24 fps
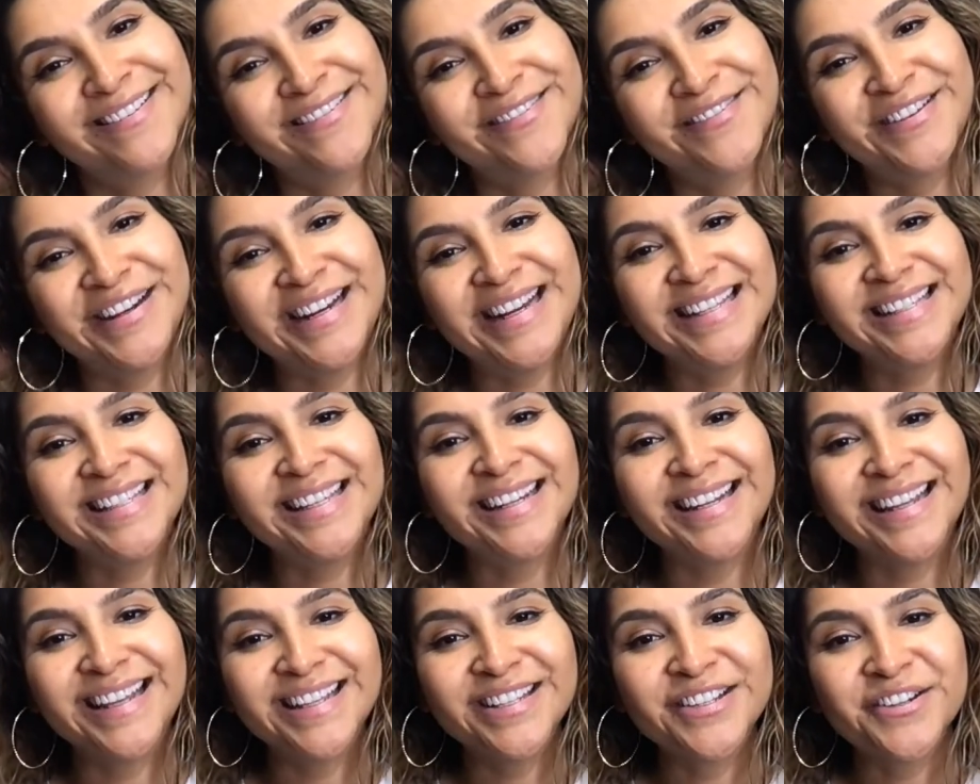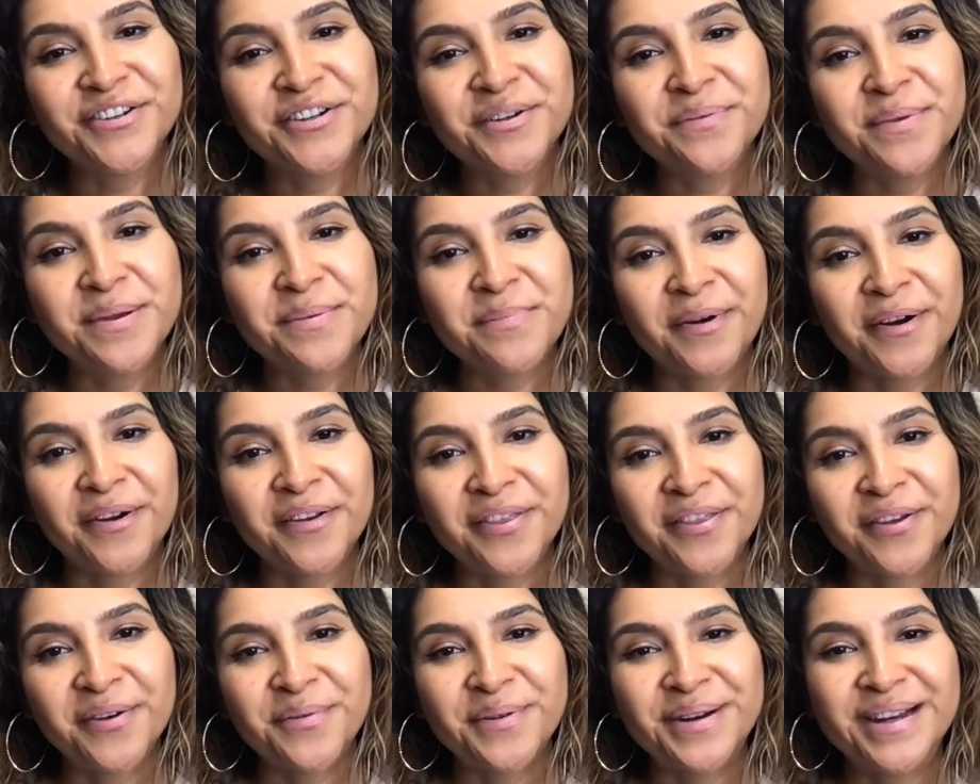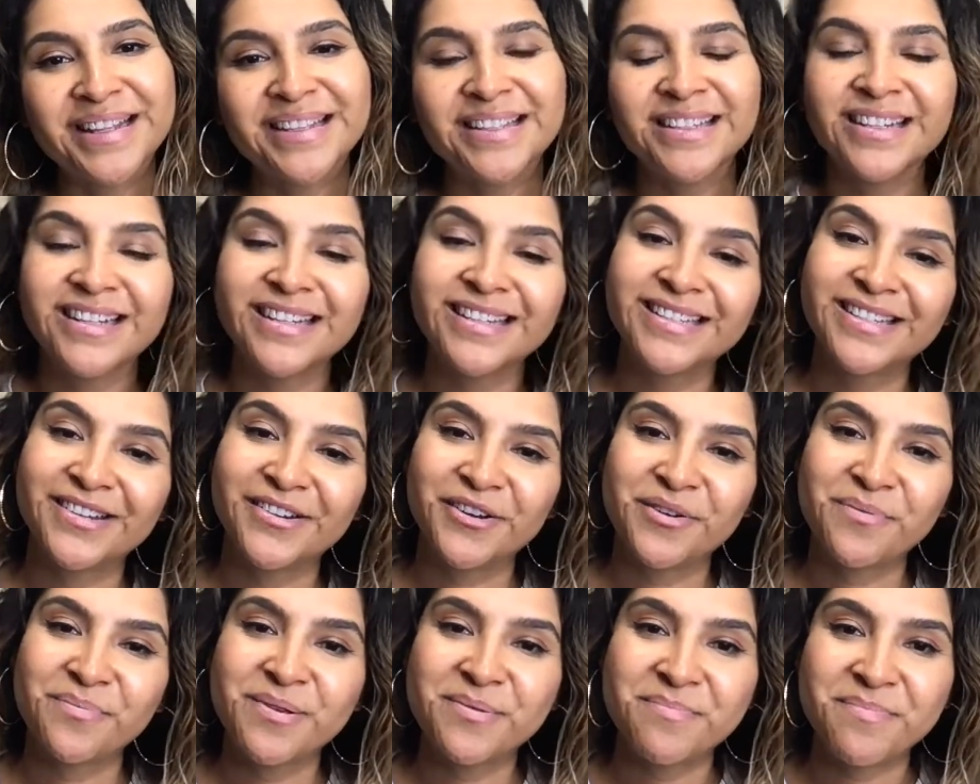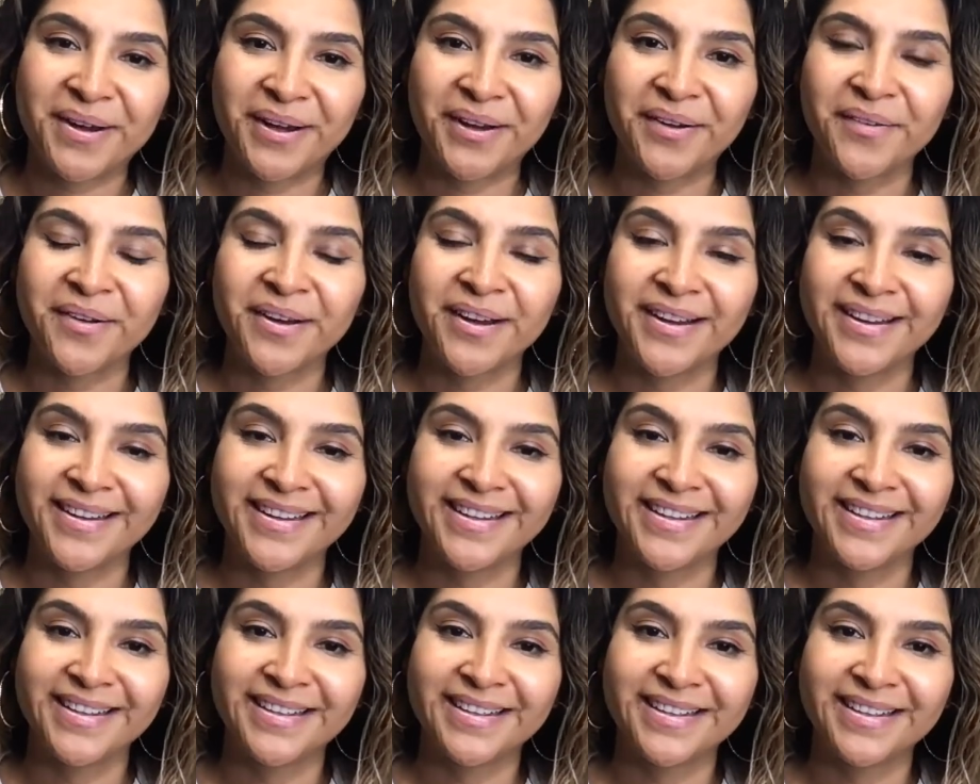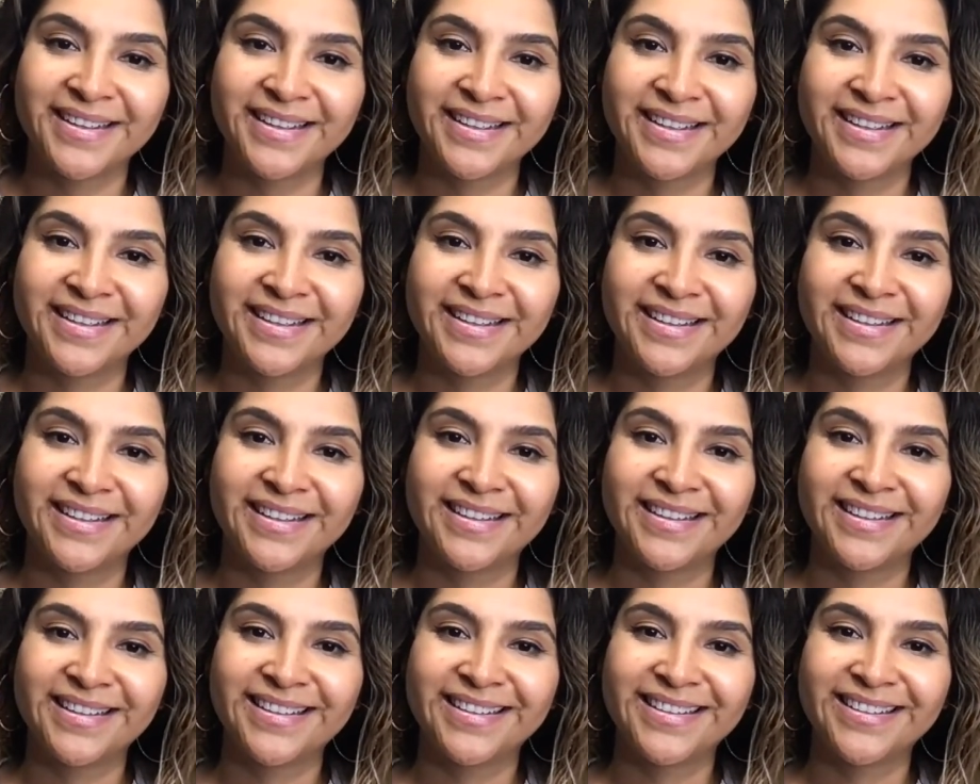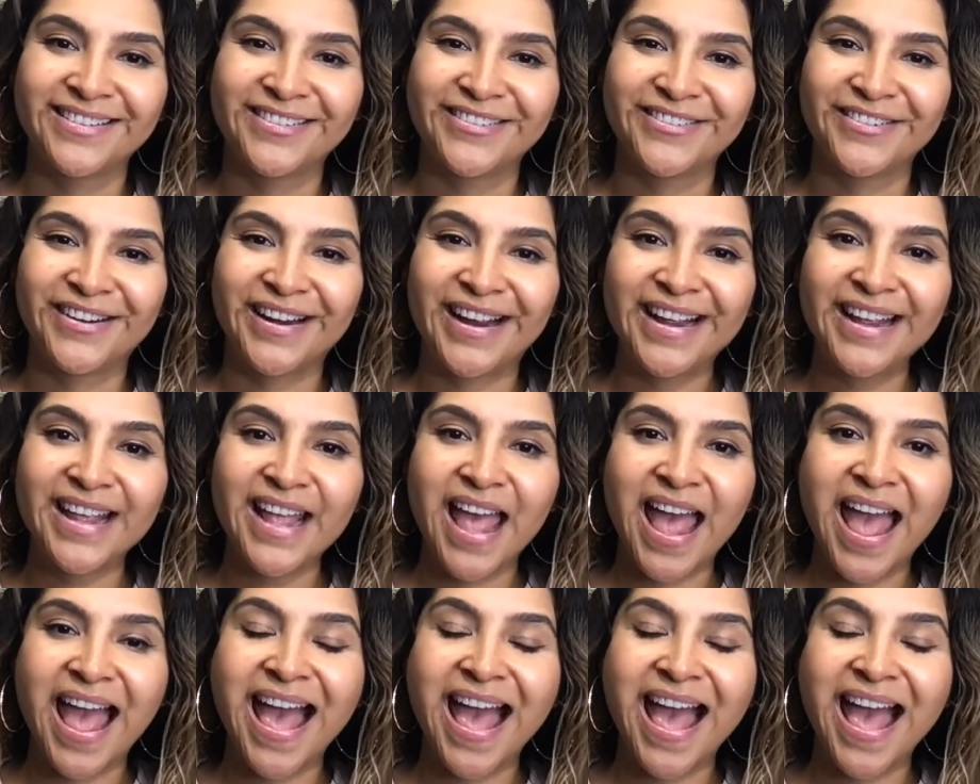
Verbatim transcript: When is it easier to be Martha? When is it easier to be Mary? Right?